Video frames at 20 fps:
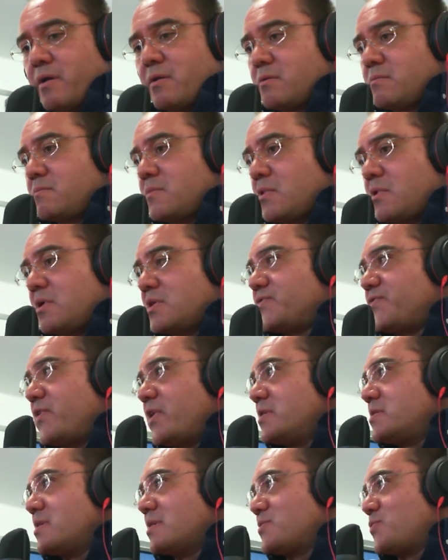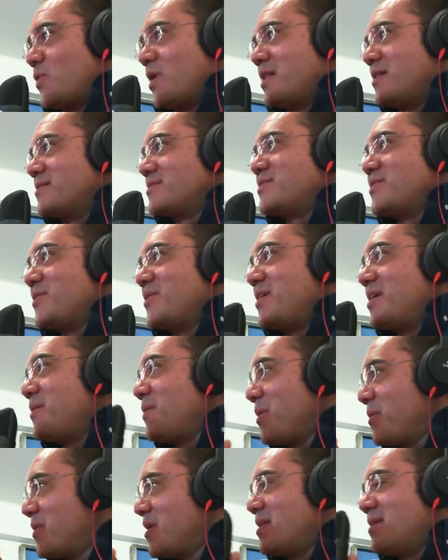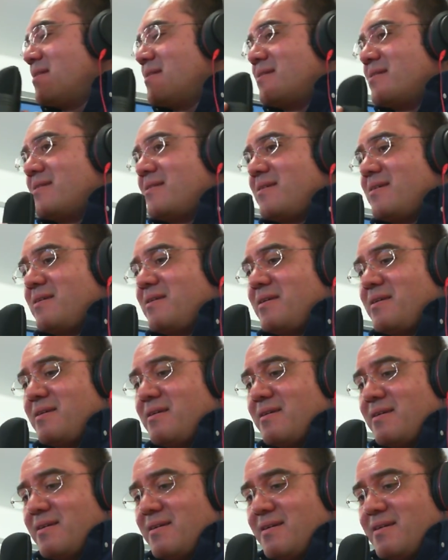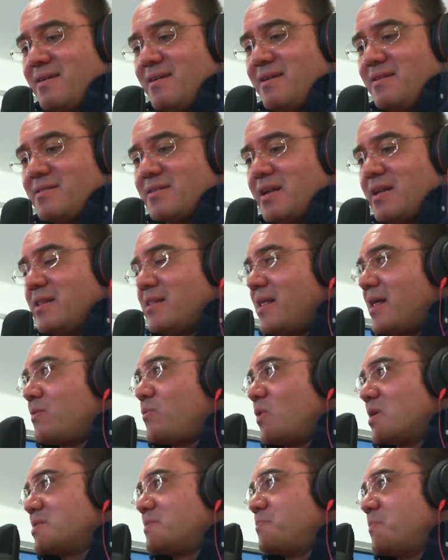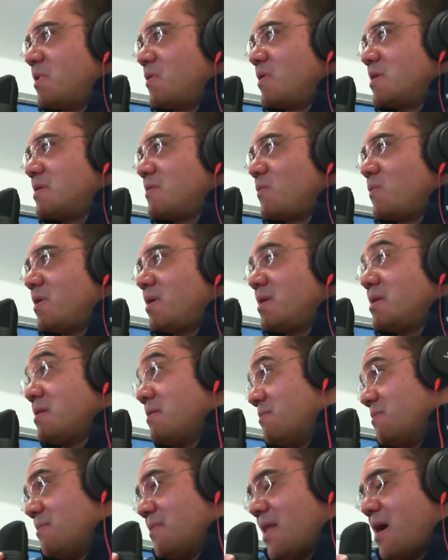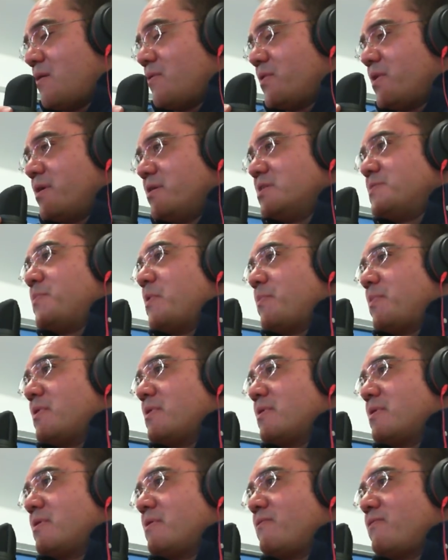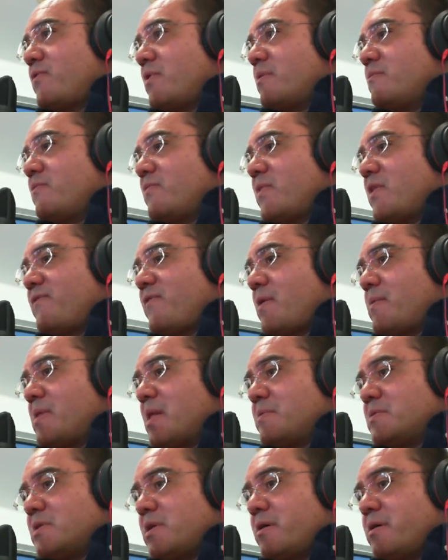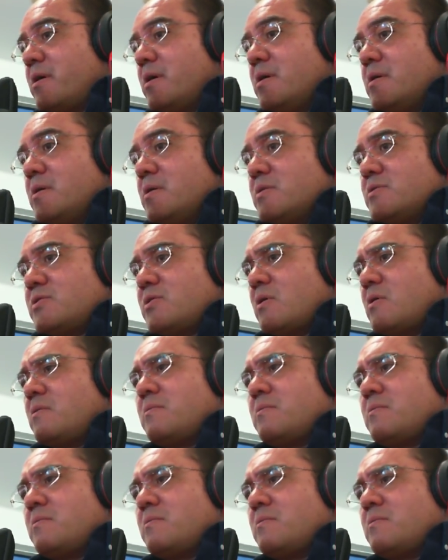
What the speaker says: close friends as well. So even in Talent was now there is people from the Fab Labs there. So